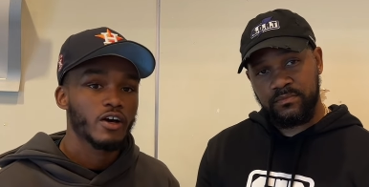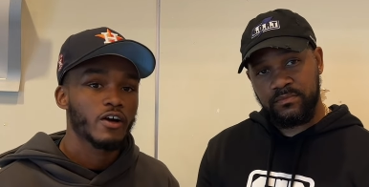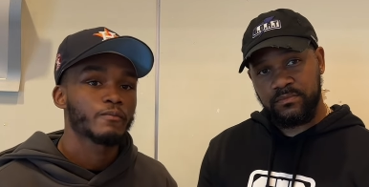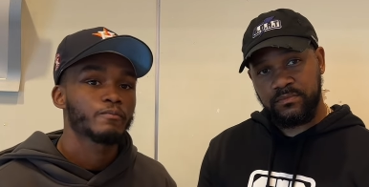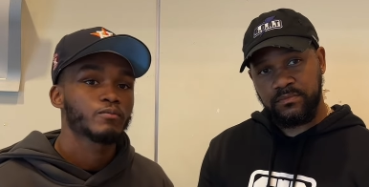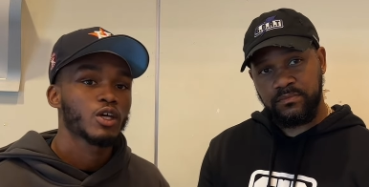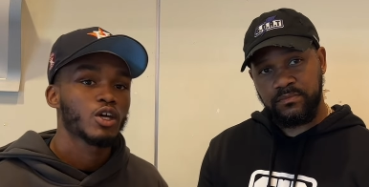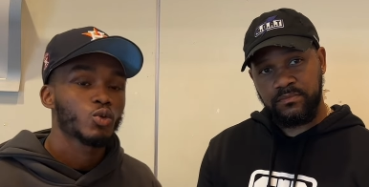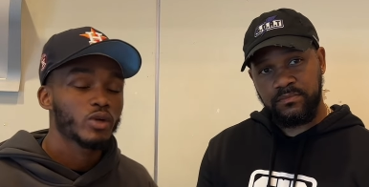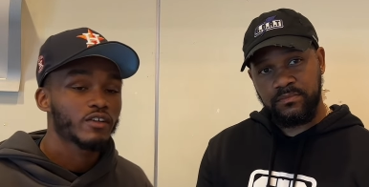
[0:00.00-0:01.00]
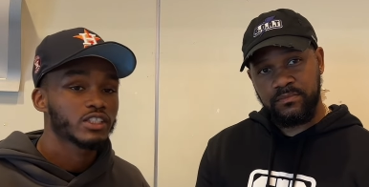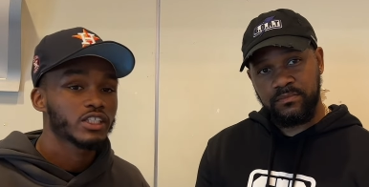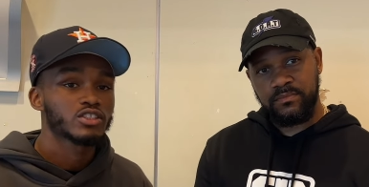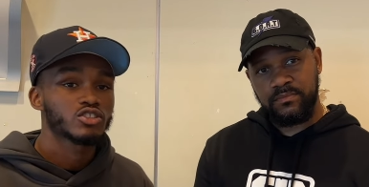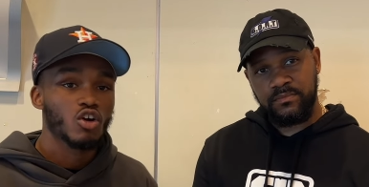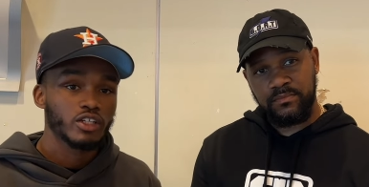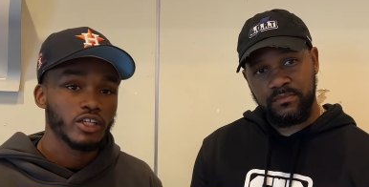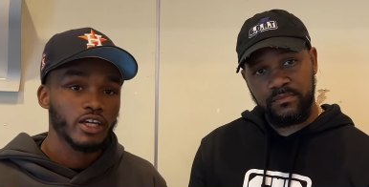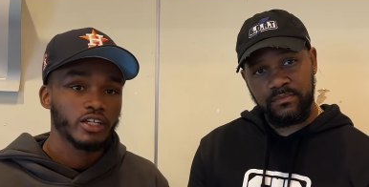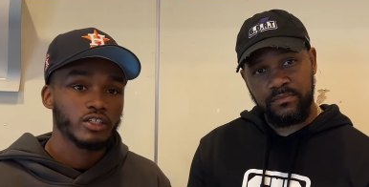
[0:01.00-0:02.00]
Speaker 1: Um, we have tickets on
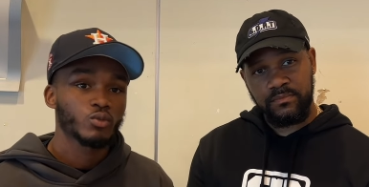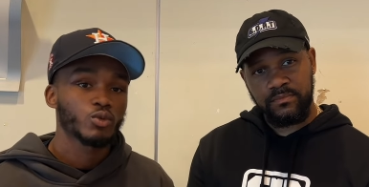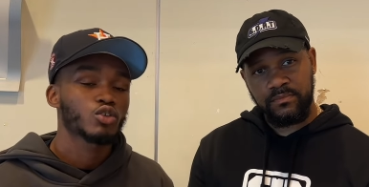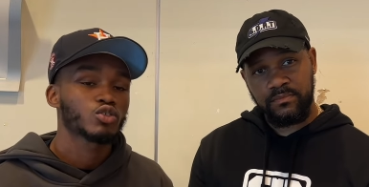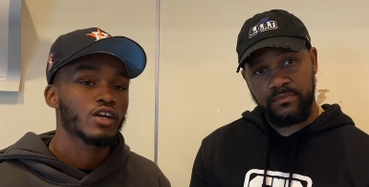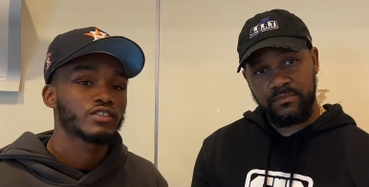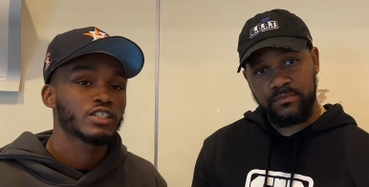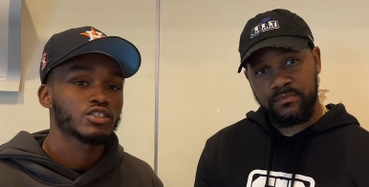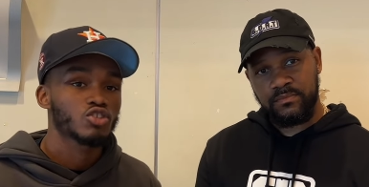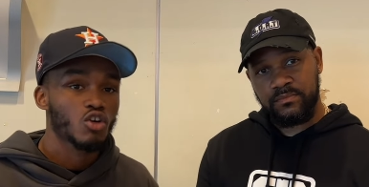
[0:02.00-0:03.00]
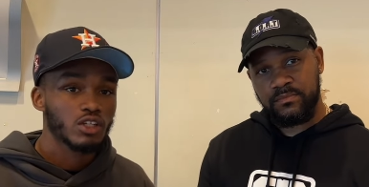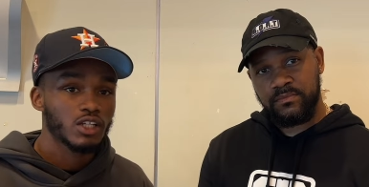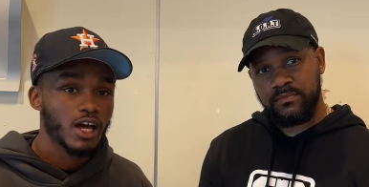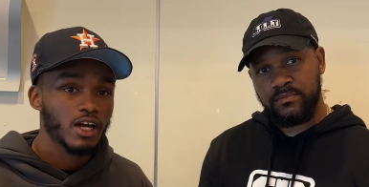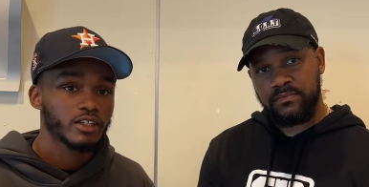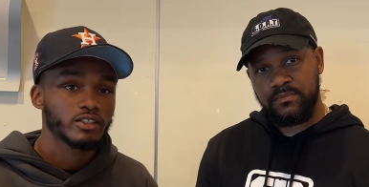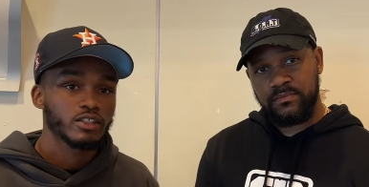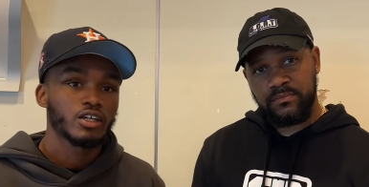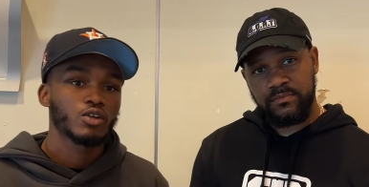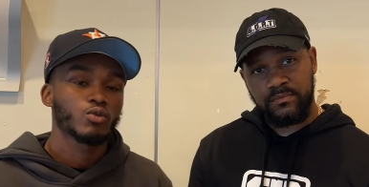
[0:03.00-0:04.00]
hand and we also have tickets online.
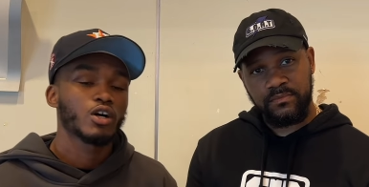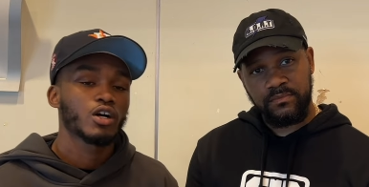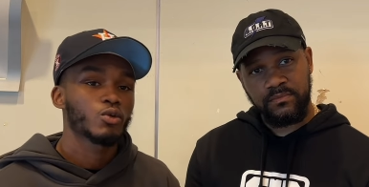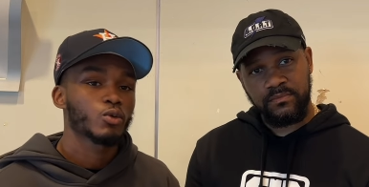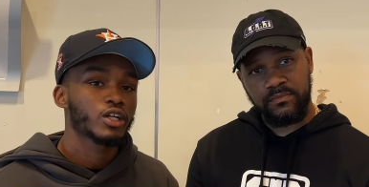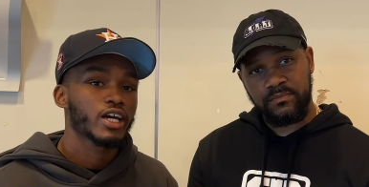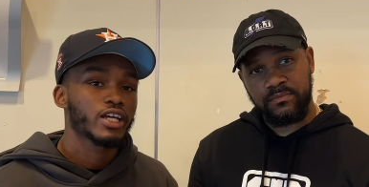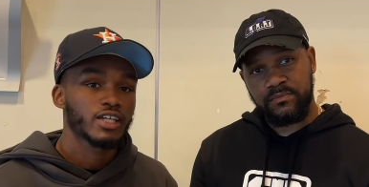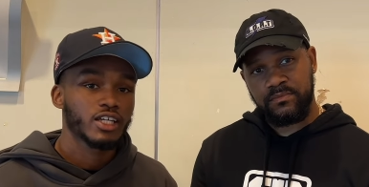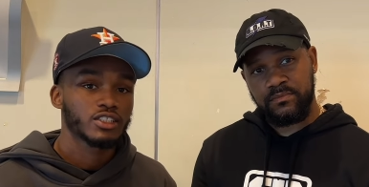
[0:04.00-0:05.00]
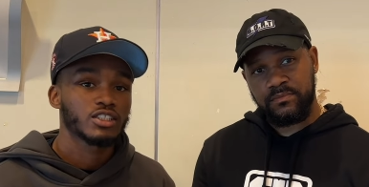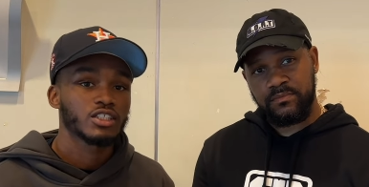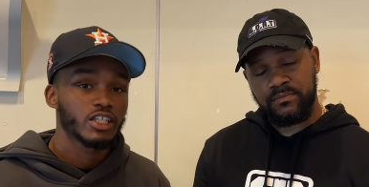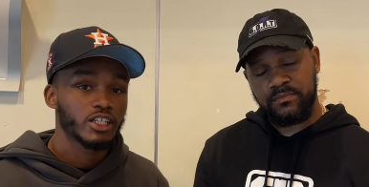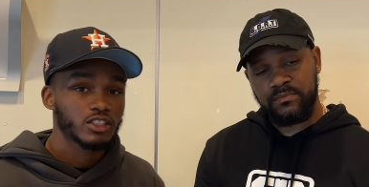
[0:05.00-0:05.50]
Uh, we're going to attach the link